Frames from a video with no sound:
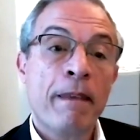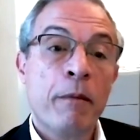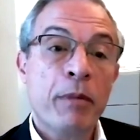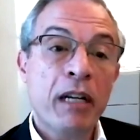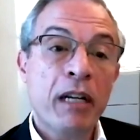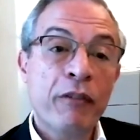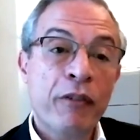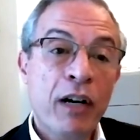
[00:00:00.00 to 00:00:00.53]

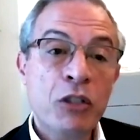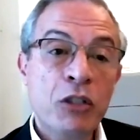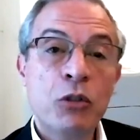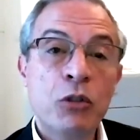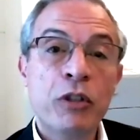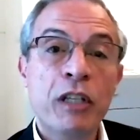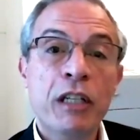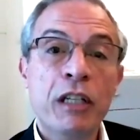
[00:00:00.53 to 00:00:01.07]
But if I
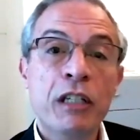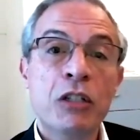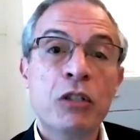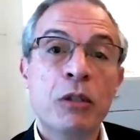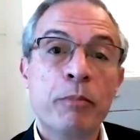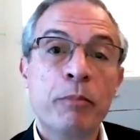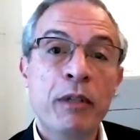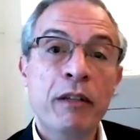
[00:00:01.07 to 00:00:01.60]
show the
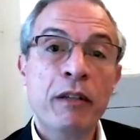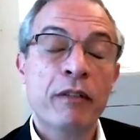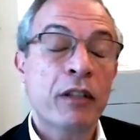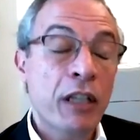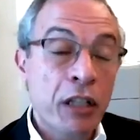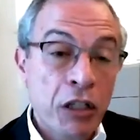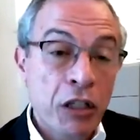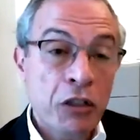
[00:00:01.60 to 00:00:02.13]
initial
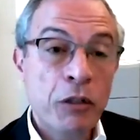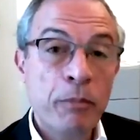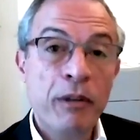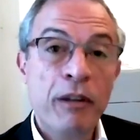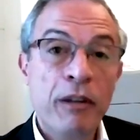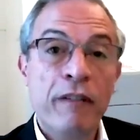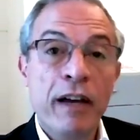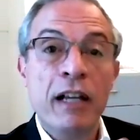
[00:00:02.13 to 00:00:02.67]

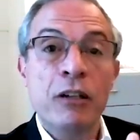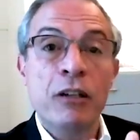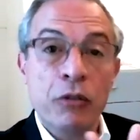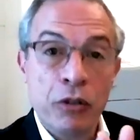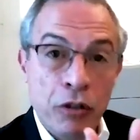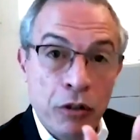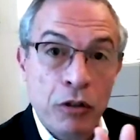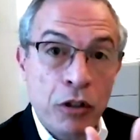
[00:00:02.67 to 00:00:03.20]
p-value,
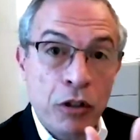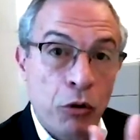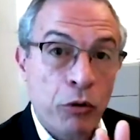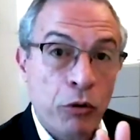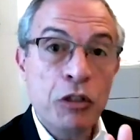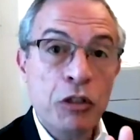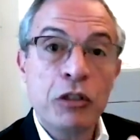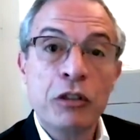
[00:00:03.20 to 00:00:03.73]
the
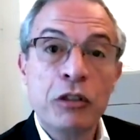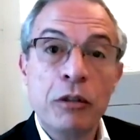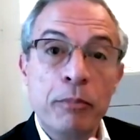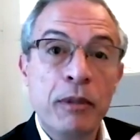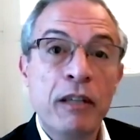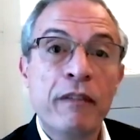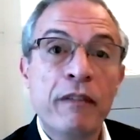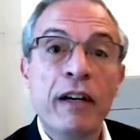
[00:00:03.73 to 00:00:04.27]
original
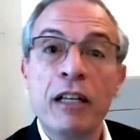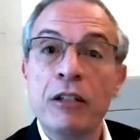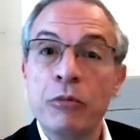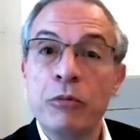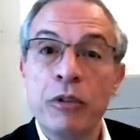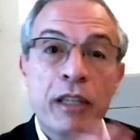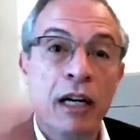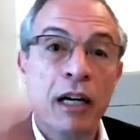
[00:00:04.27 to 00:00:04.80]
p-value
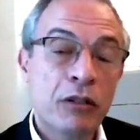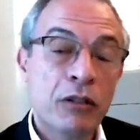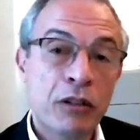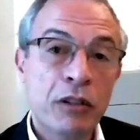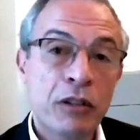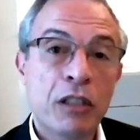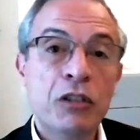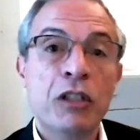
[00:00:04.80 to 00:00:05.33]
without
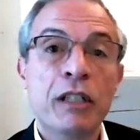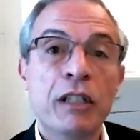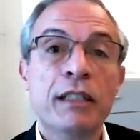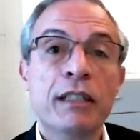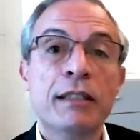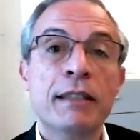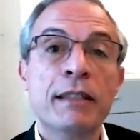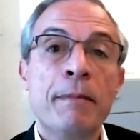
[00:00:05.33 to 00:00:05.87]
touching
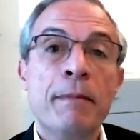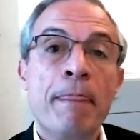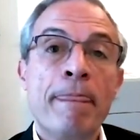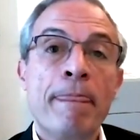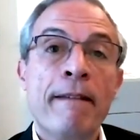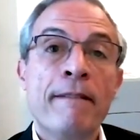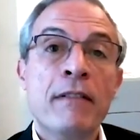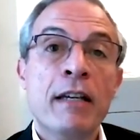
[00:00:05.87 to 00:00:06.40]
it,
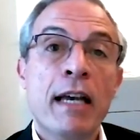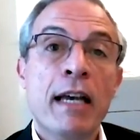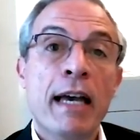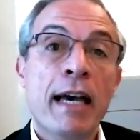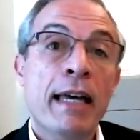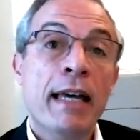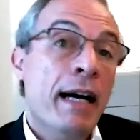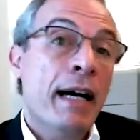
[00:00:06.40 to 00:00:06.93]

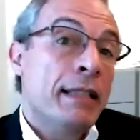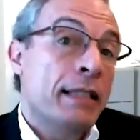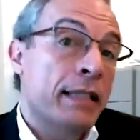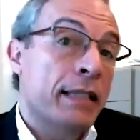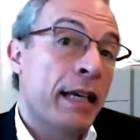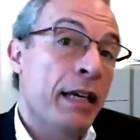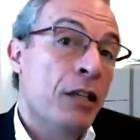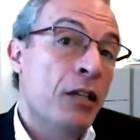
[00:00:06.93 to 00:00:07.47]
and I
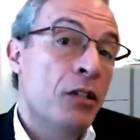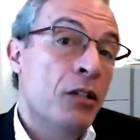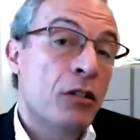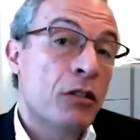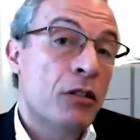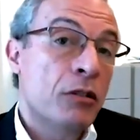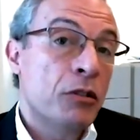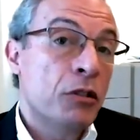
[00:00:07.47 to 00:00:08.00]
say,
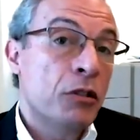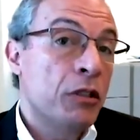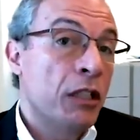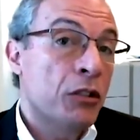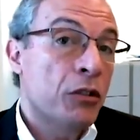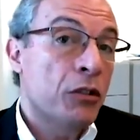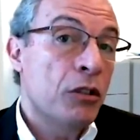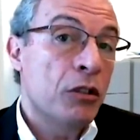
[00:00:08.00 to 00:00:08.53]
you
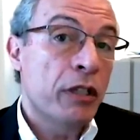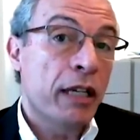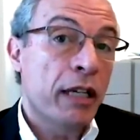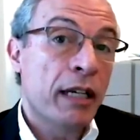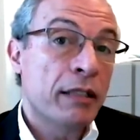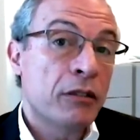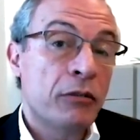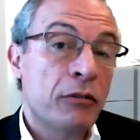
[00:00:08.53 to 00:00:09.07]
need to look
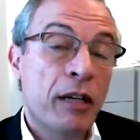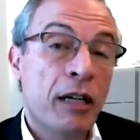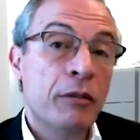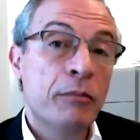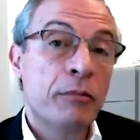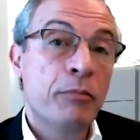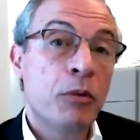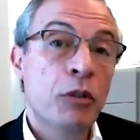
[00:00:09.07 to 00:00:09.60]
at
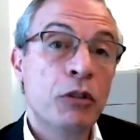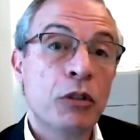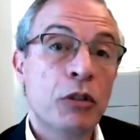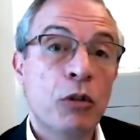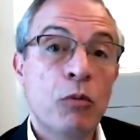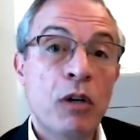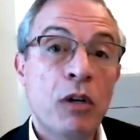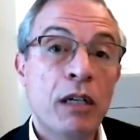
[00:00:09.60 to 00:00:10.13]
around
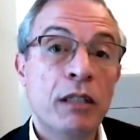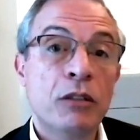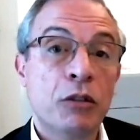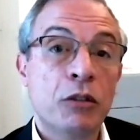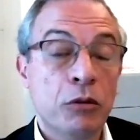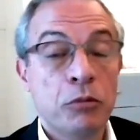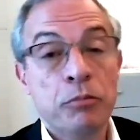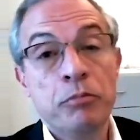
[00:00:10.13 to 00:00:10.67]
0.01
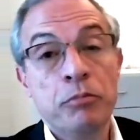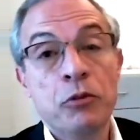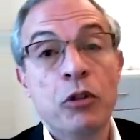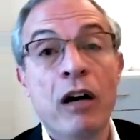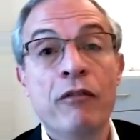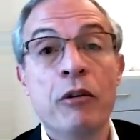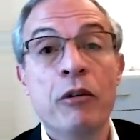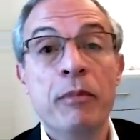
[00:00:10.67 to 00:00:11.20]
to
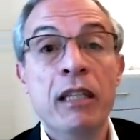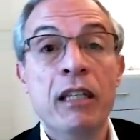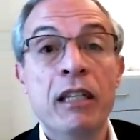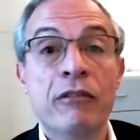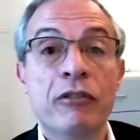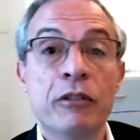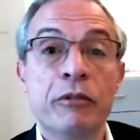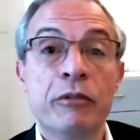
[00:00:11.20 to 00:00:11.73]
have a
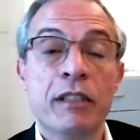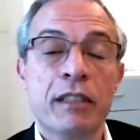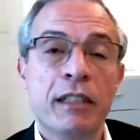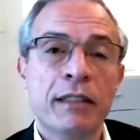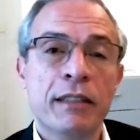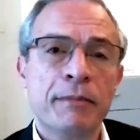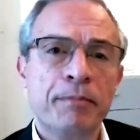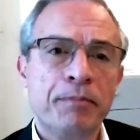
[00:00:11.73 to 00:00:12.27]
meaningful
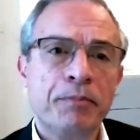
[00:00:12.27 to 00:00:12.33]
result